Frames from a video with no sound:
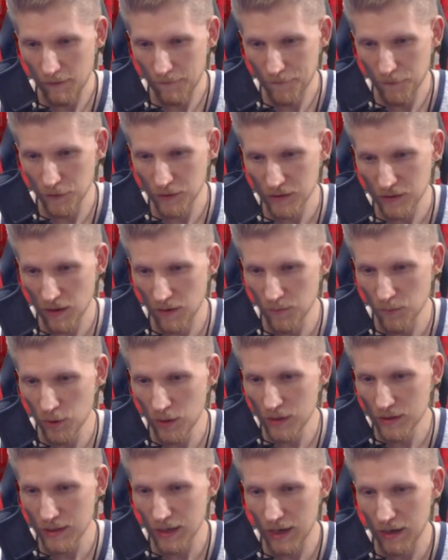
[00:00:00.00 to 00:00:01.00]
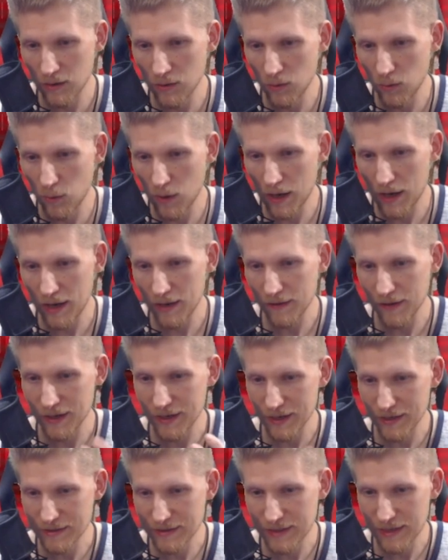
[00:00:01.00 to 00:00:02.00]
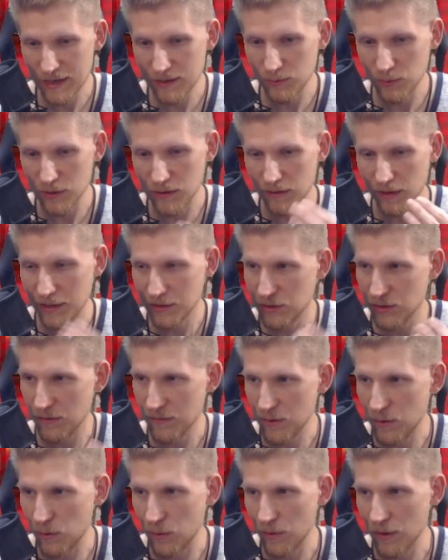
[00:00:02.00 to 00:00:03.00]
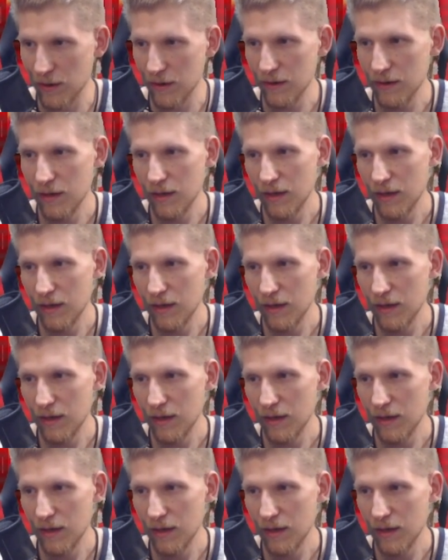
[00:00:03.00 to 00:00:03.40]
for some reason, I don't know why, like I said with Legend of Korra,